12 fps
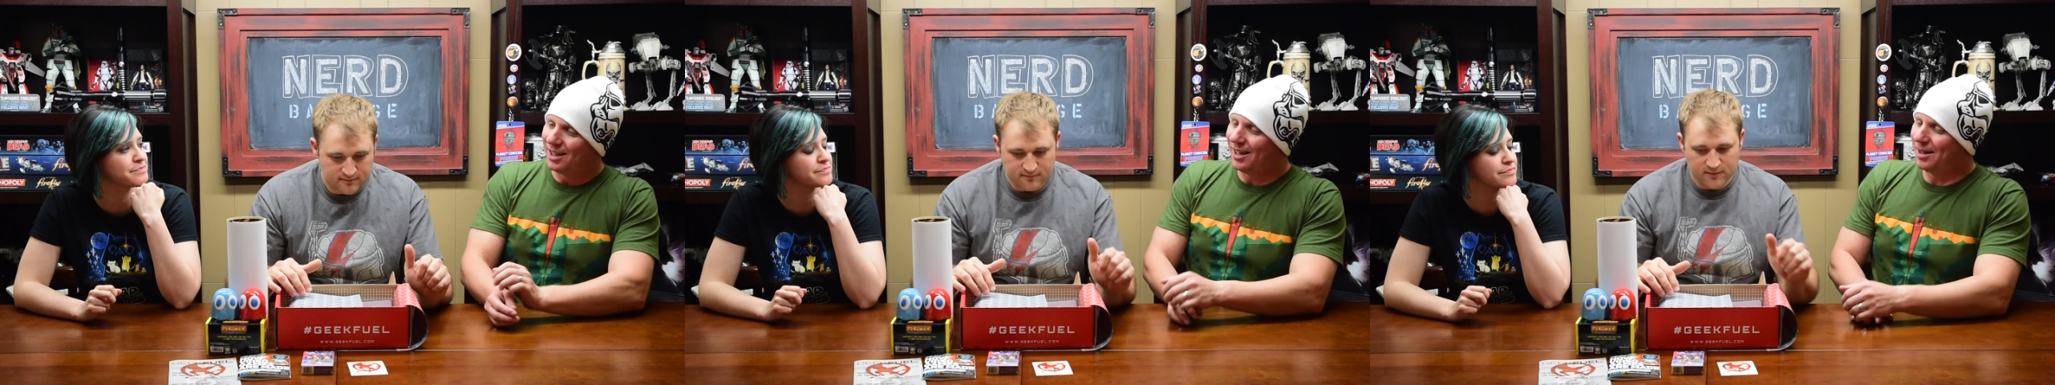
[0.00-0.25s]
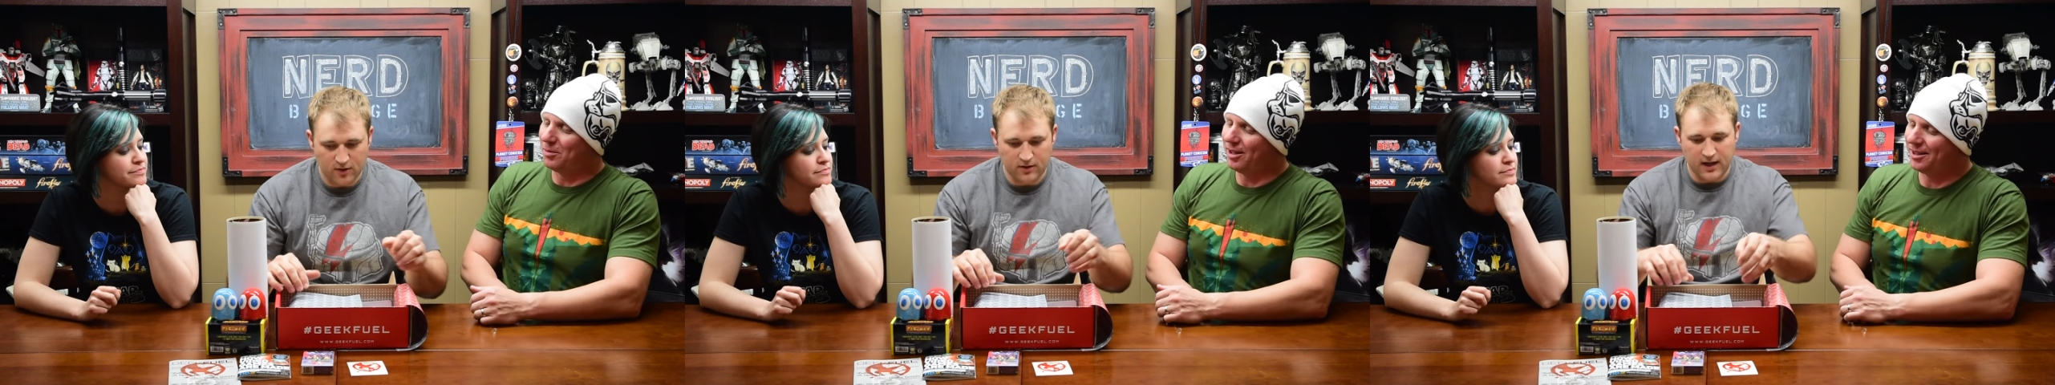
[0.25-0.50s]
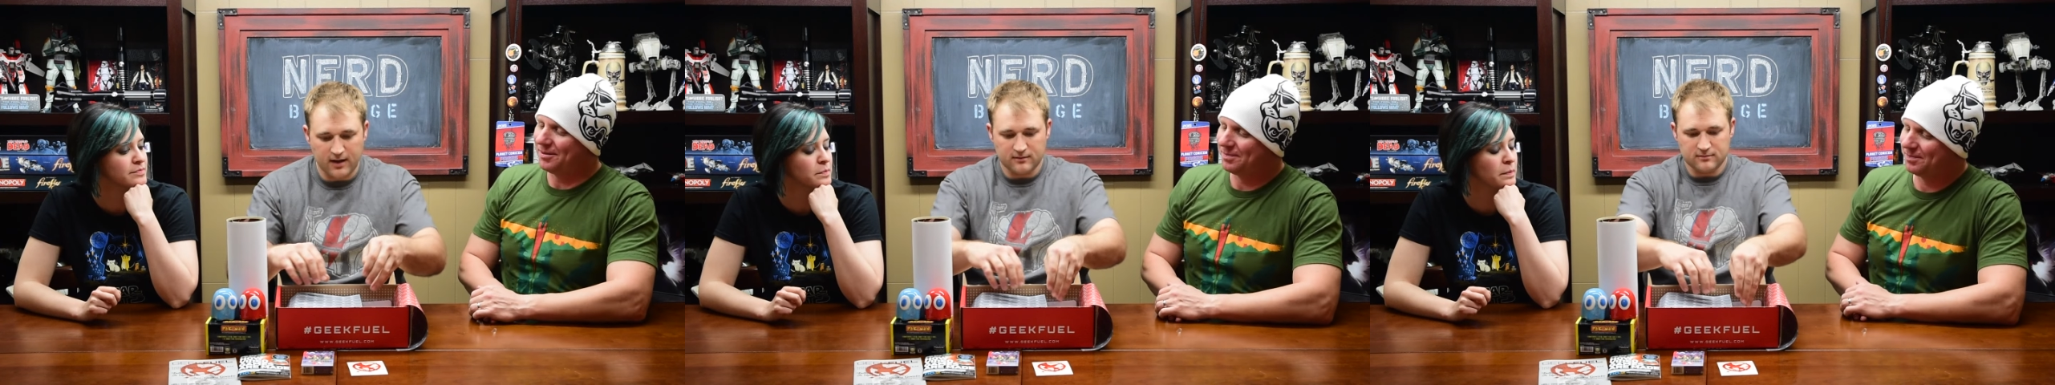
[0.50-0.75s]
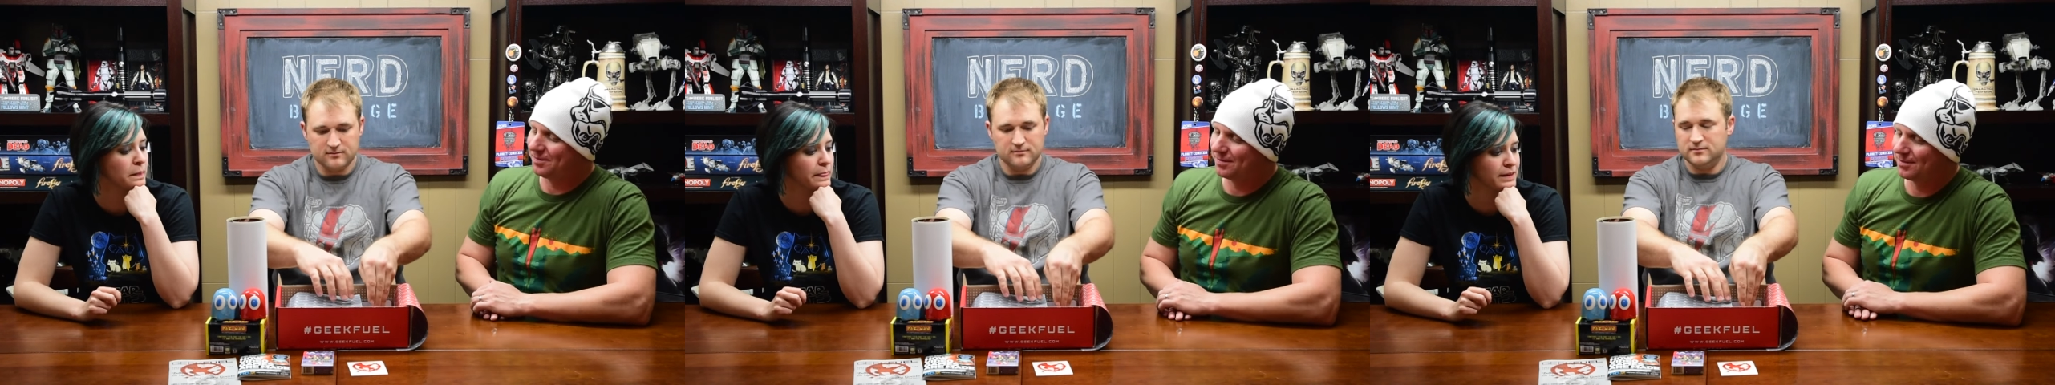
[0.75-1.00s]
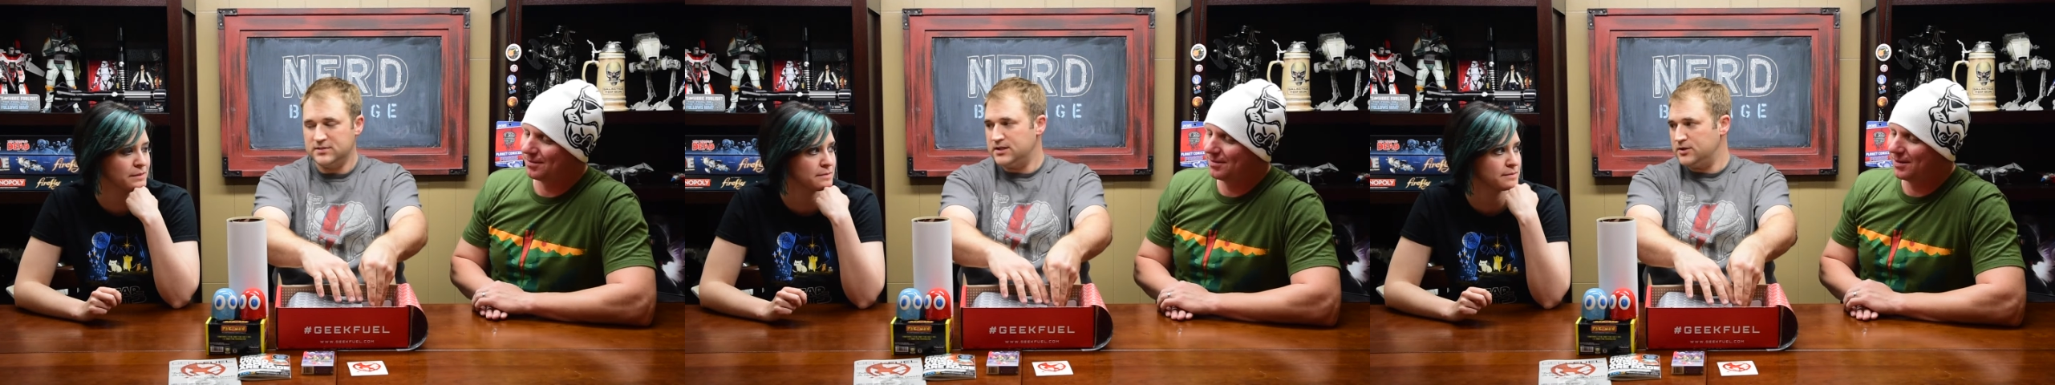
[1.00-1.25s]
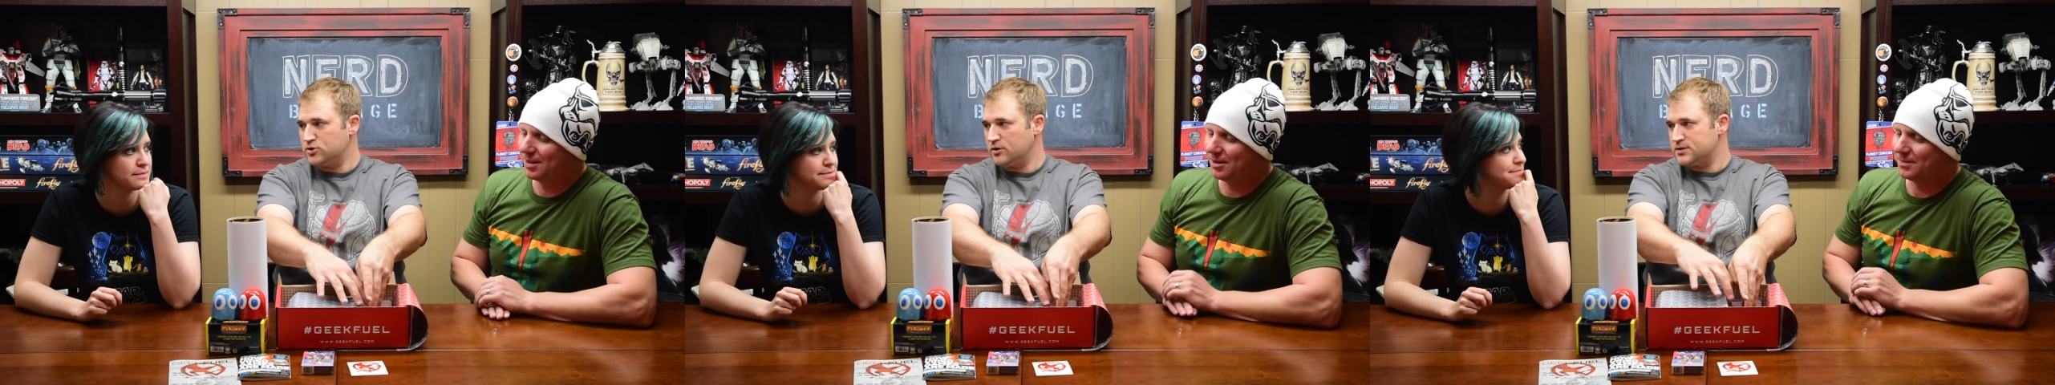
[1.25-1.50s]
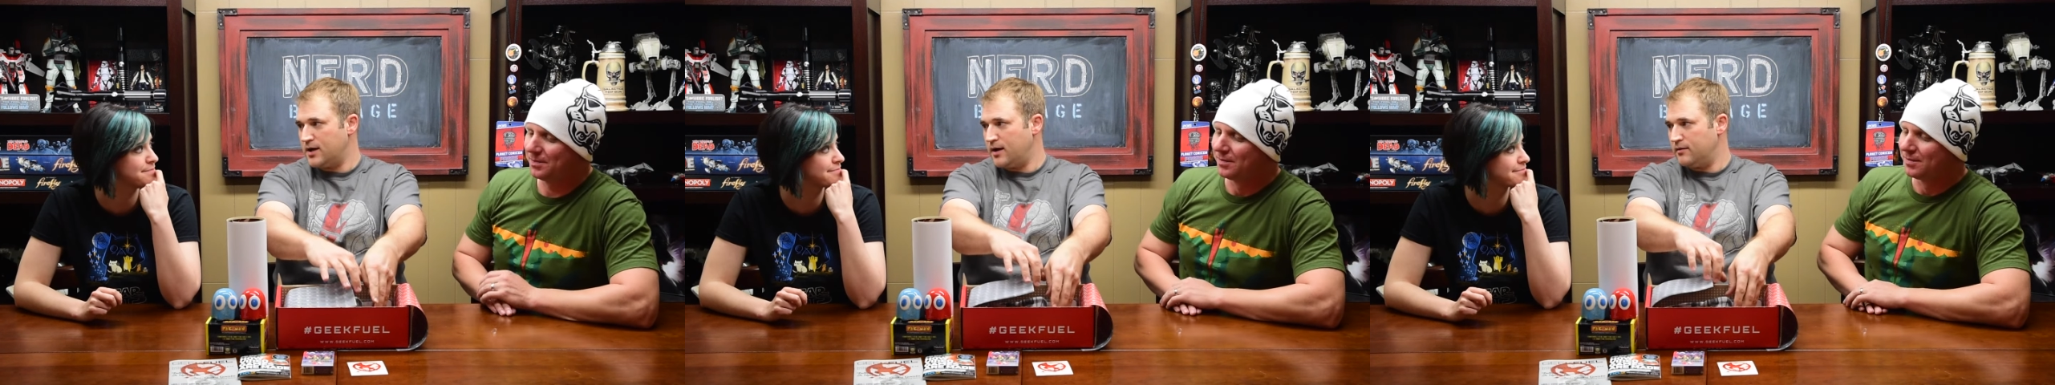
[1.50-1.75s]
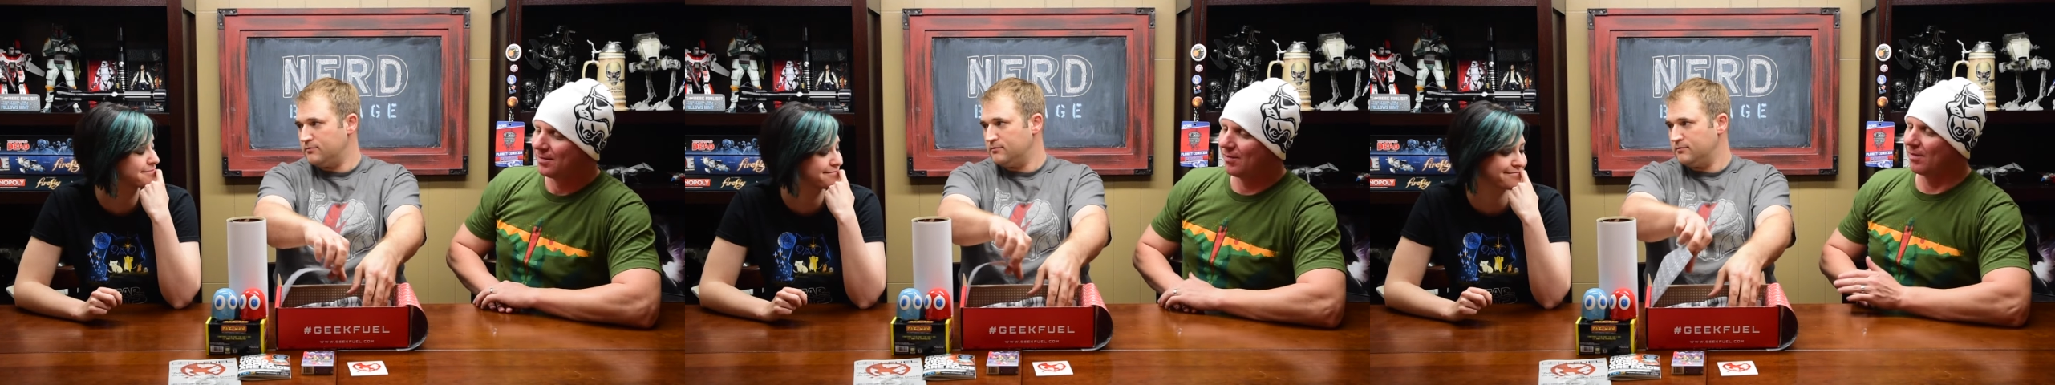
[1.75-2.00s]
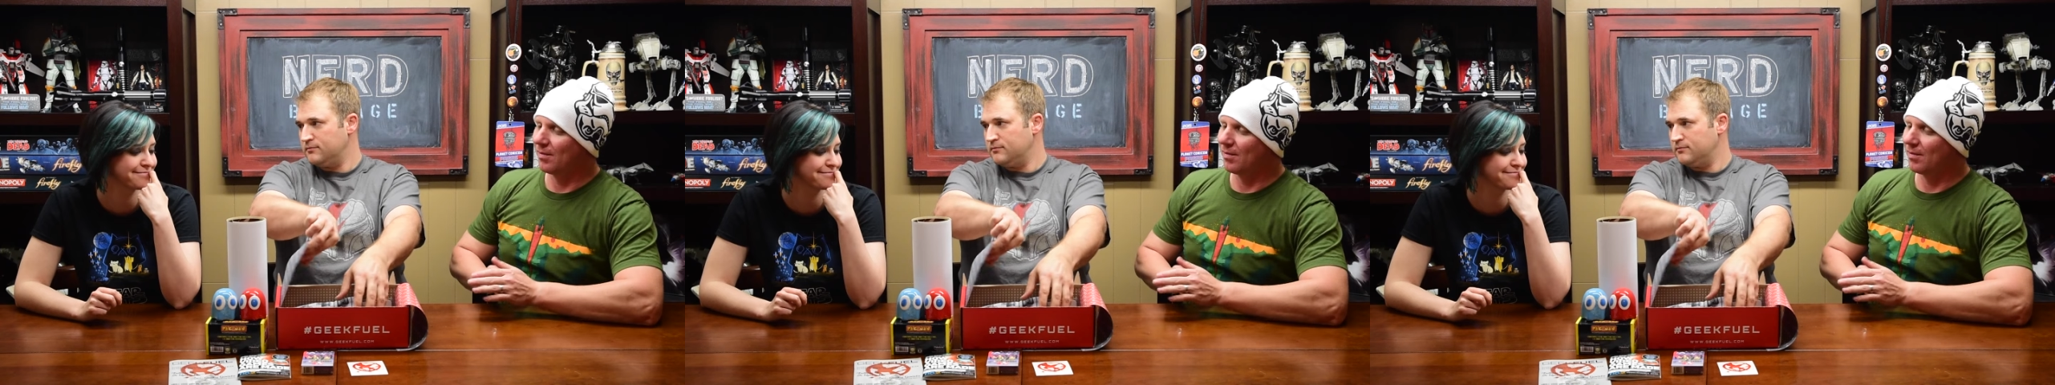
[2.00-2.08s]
Speaker 1: Yep. Okay. T-shirt time.